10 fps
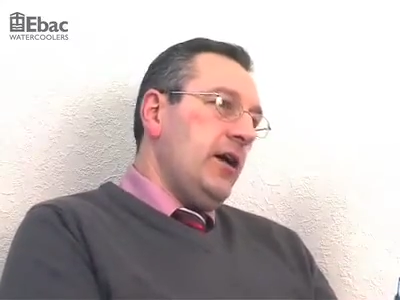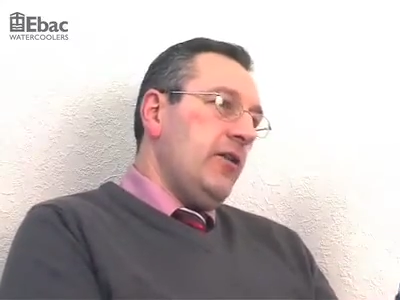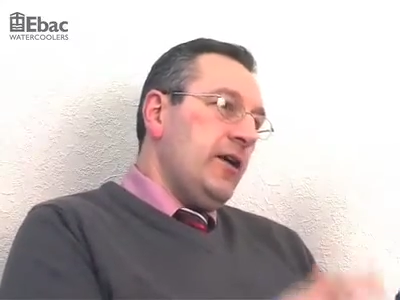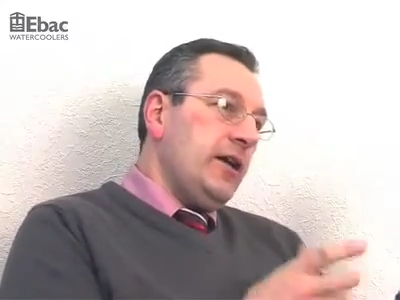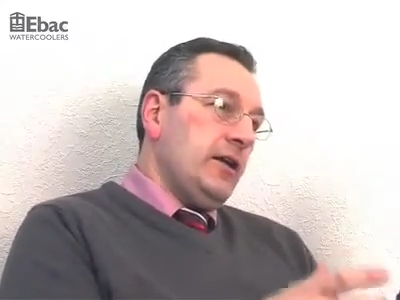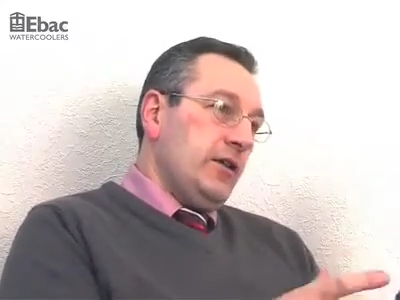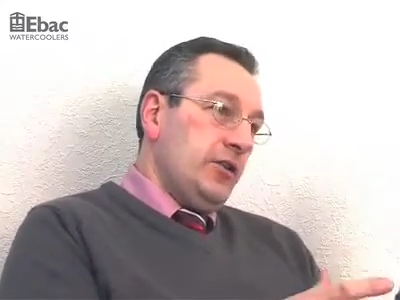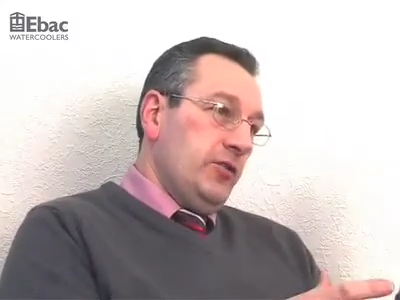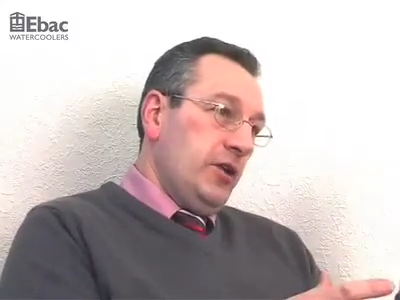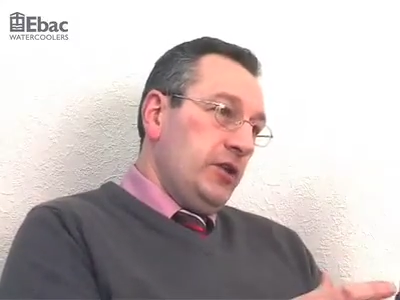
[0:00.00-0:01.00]
a regular
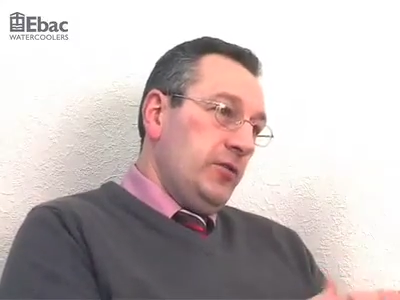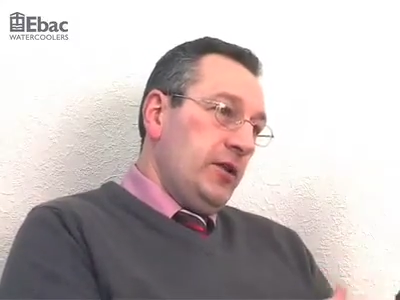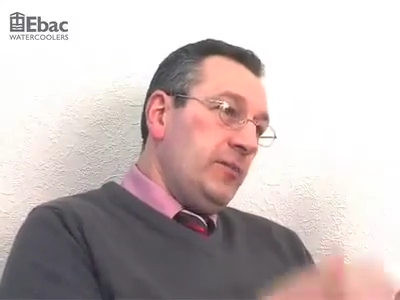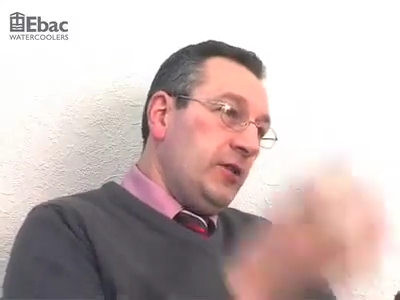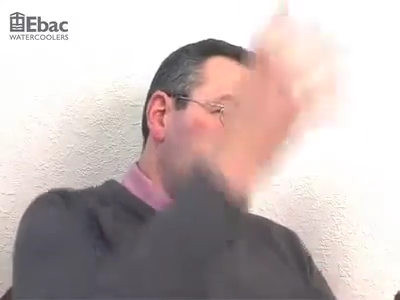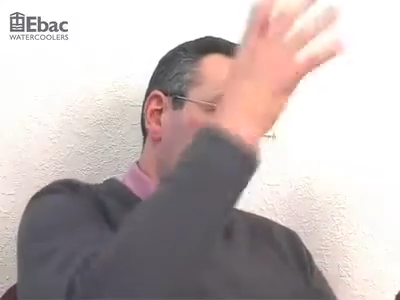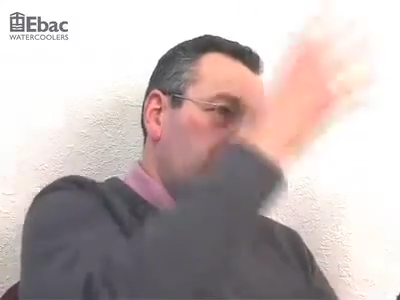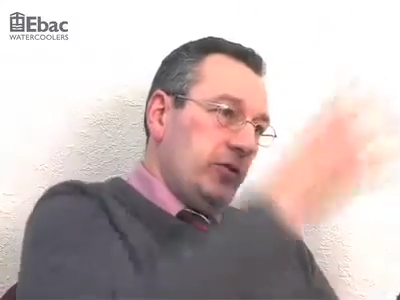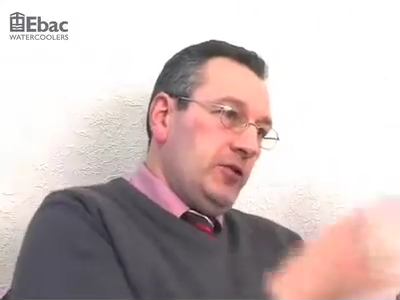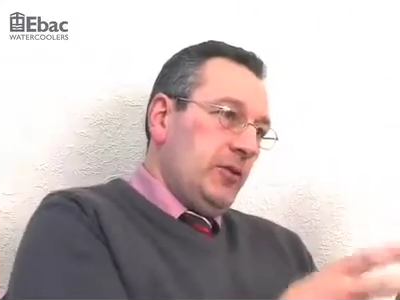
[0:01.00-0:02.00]
cooler, you would empty the
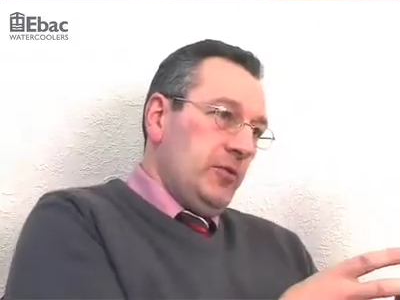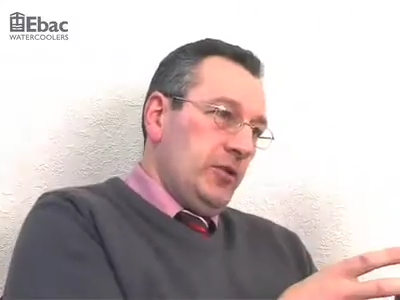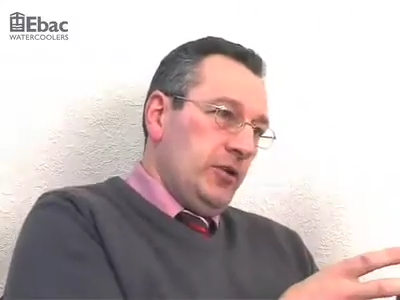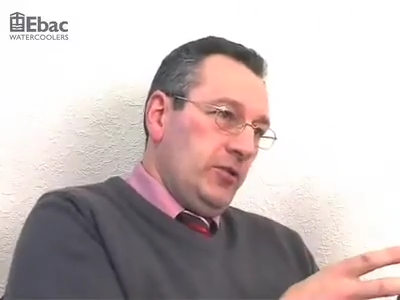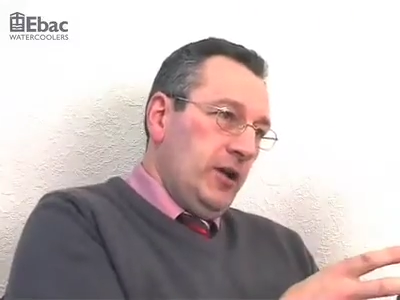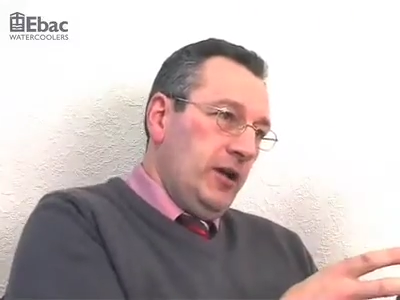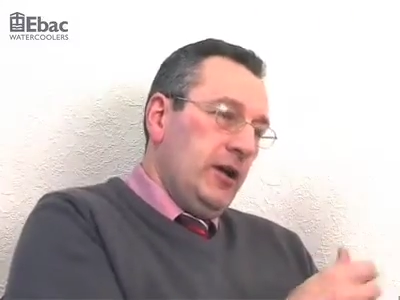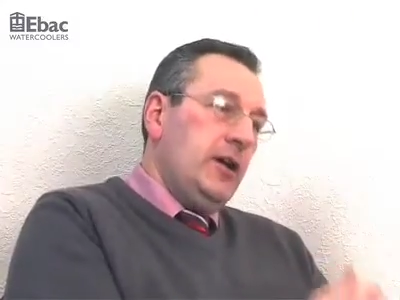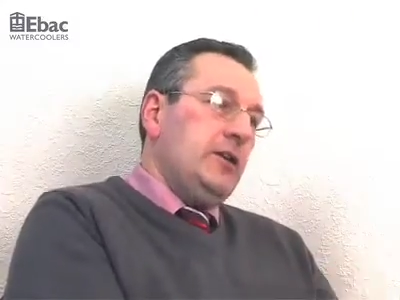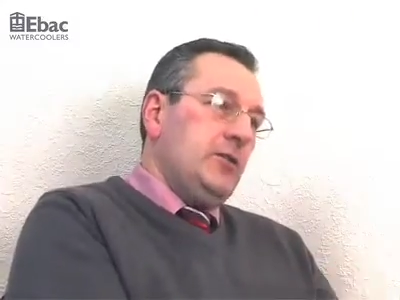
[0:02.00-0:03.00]
bottle on the top of the cooler,
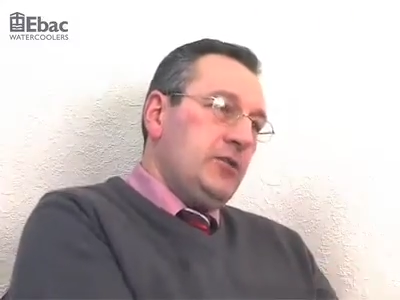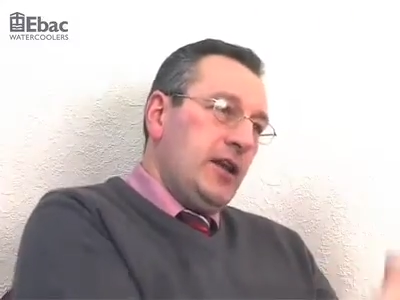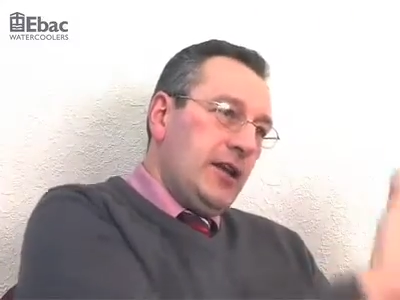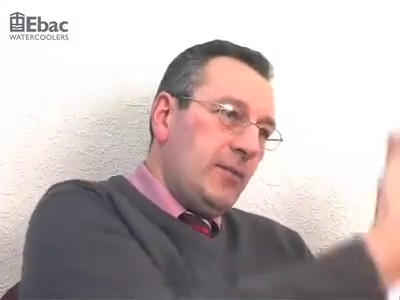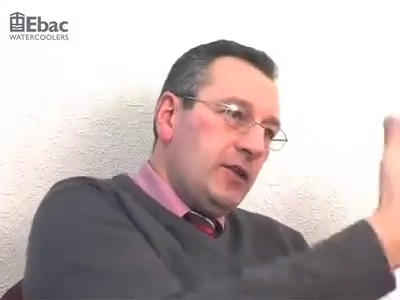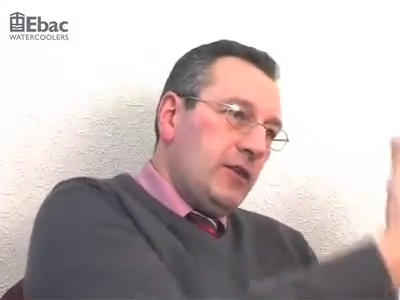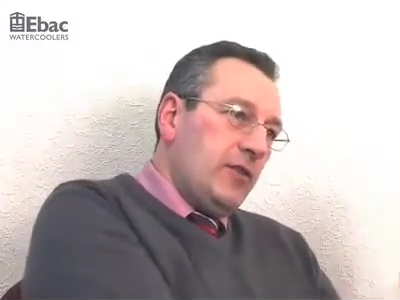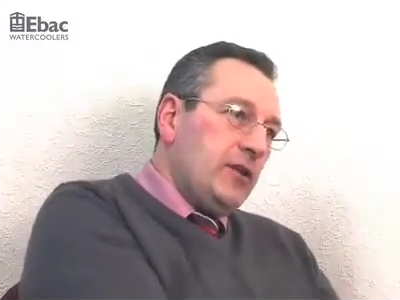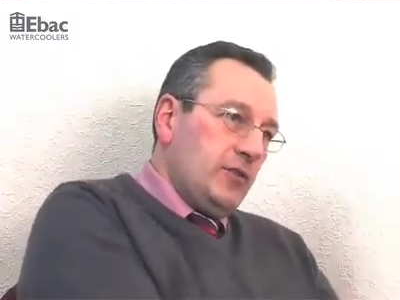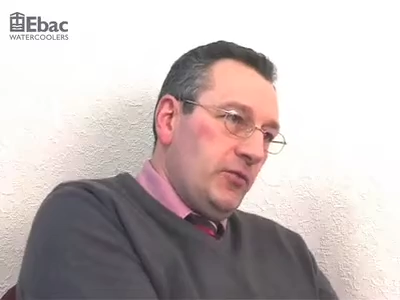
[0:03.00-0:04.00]
you would then empty the
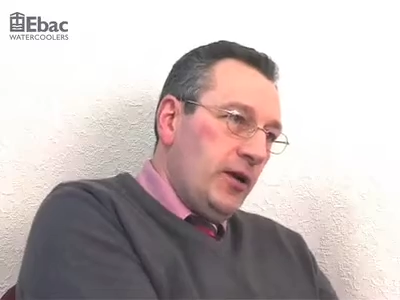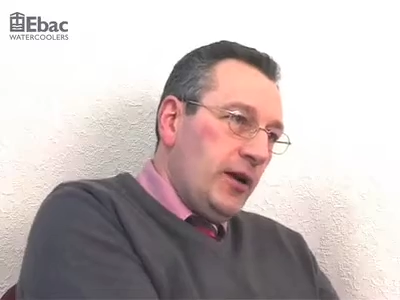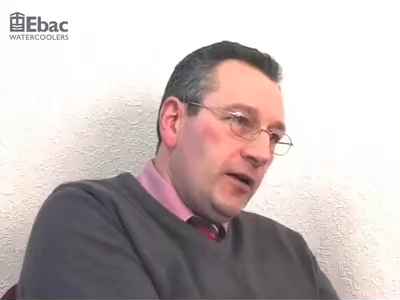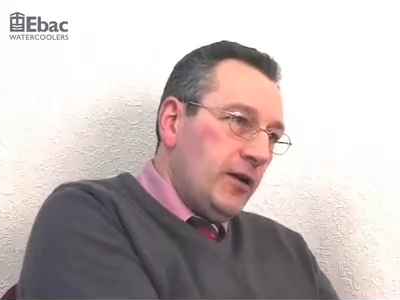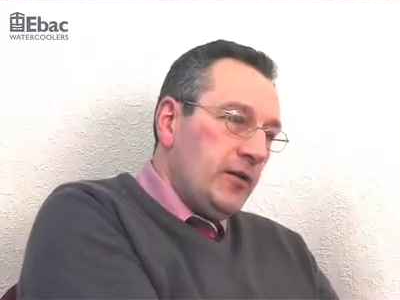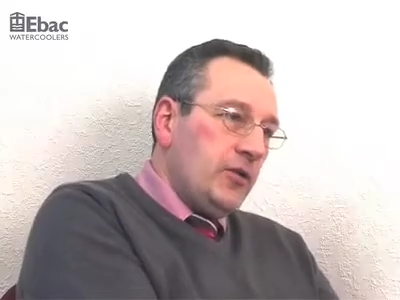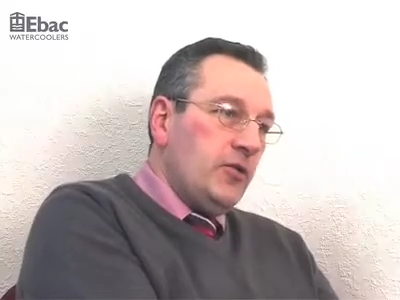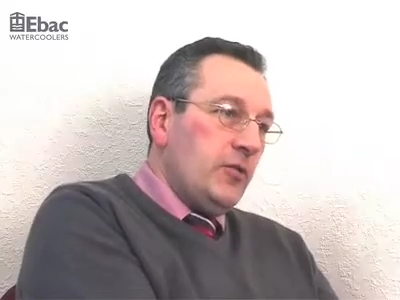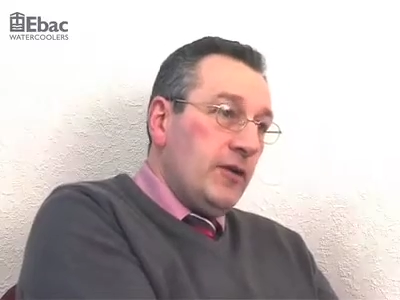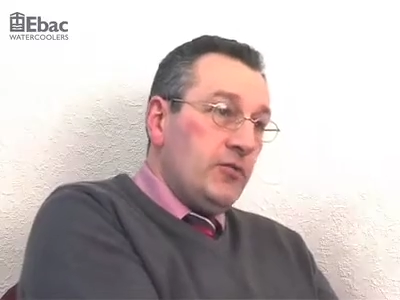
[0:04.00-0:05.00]
reservoir and the
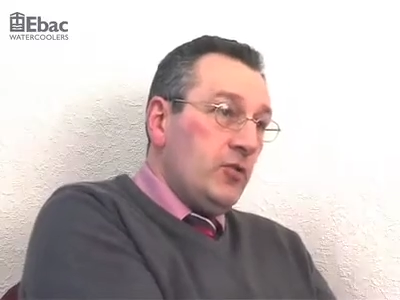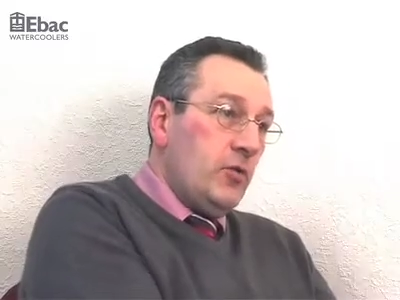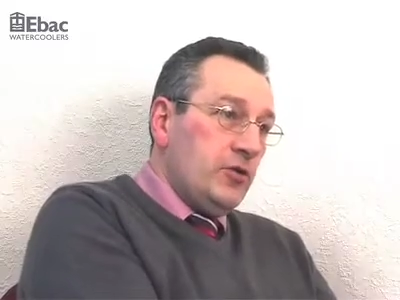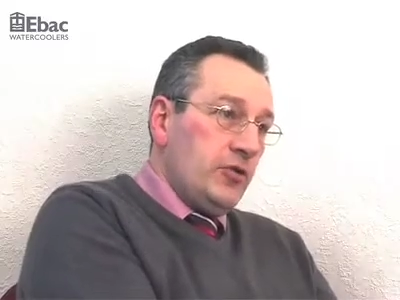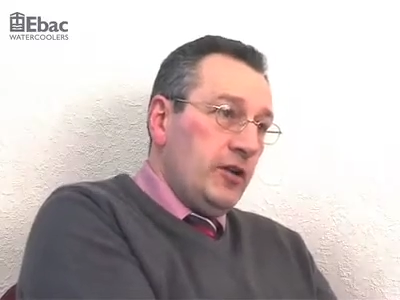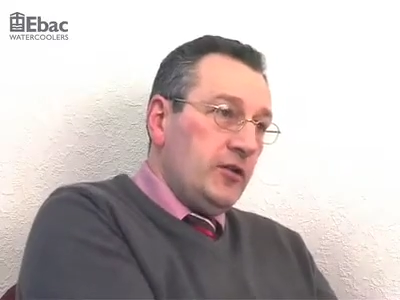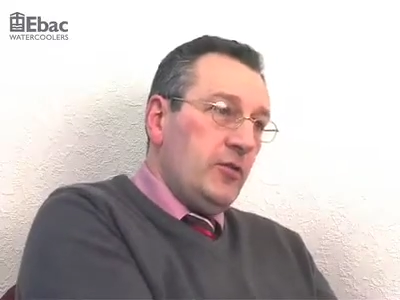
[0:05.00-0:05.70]
cooler would have no water in it.